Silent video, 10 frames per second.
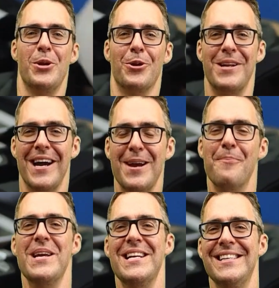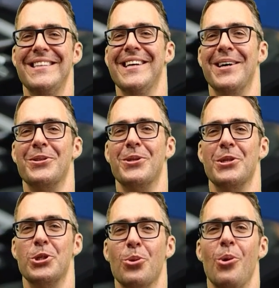your diabetes under
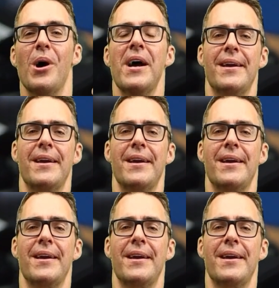control,